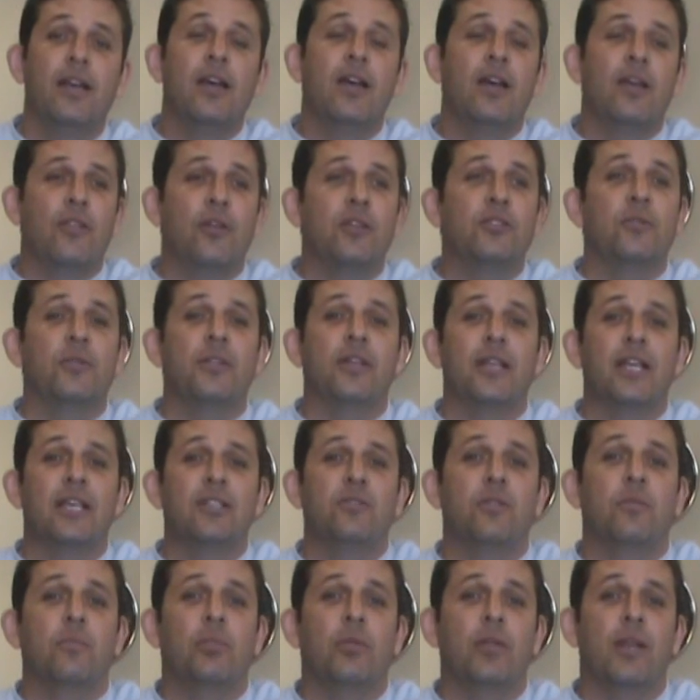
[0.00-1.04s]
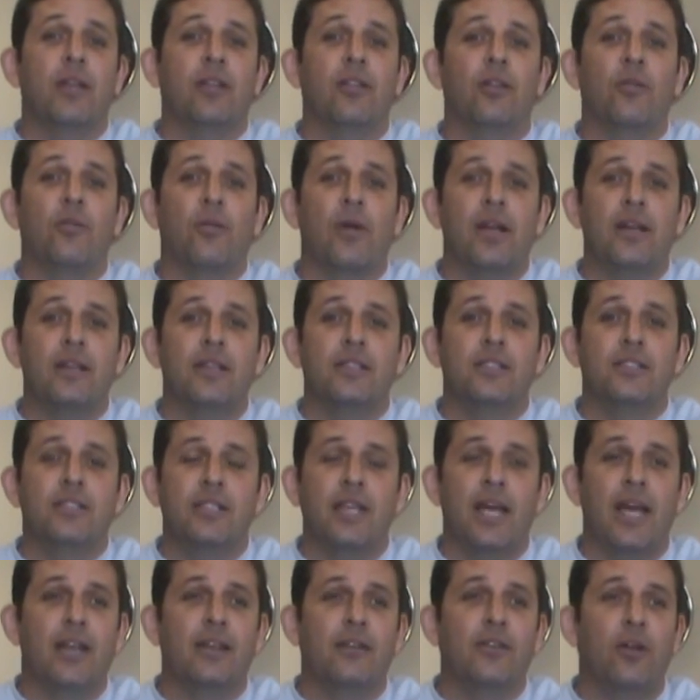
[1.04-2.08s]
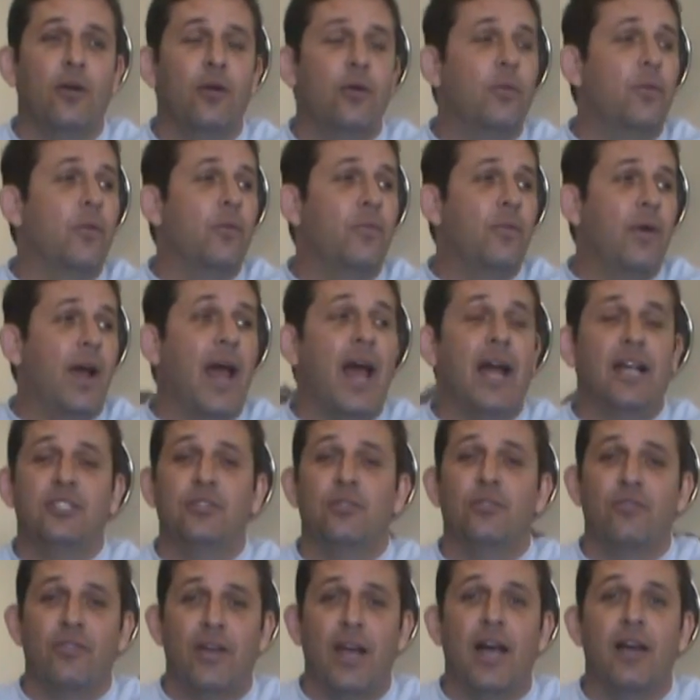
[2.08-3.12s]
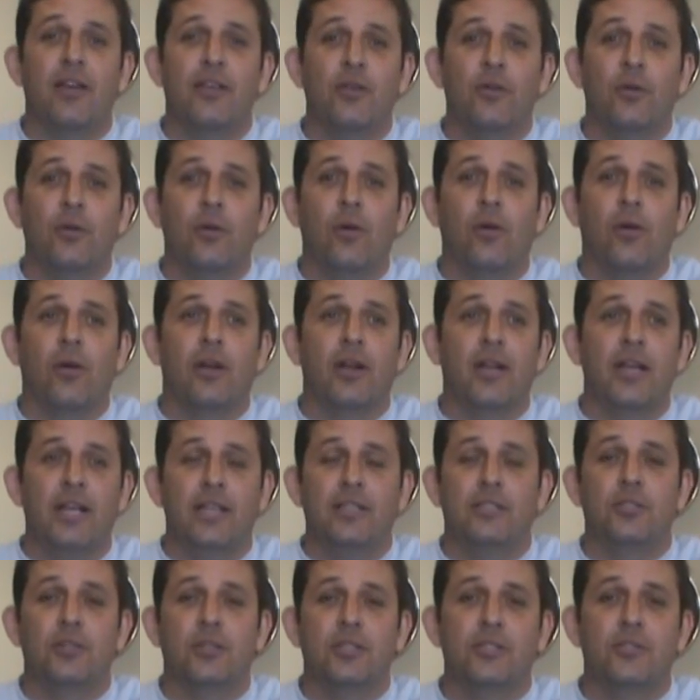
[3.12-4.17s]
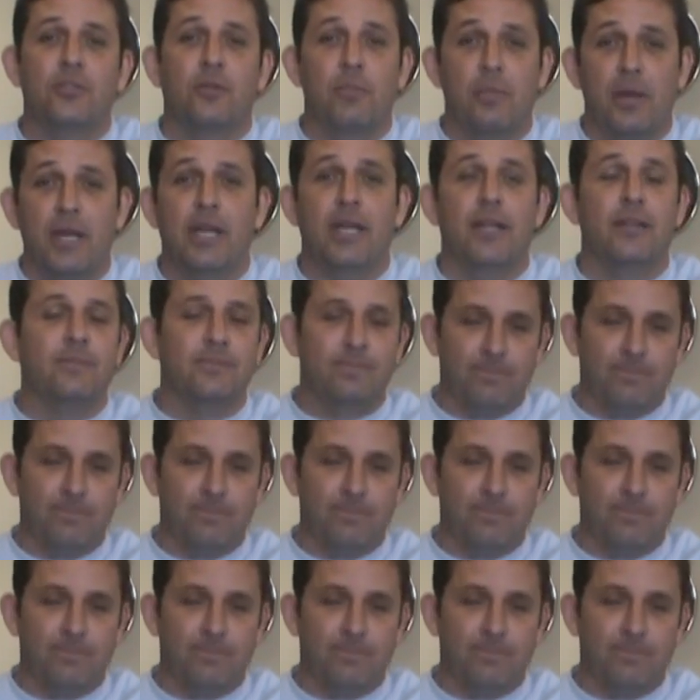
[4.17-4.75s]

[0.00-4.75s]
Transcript: those were the days when political correctness had no actual value or interest or meaning.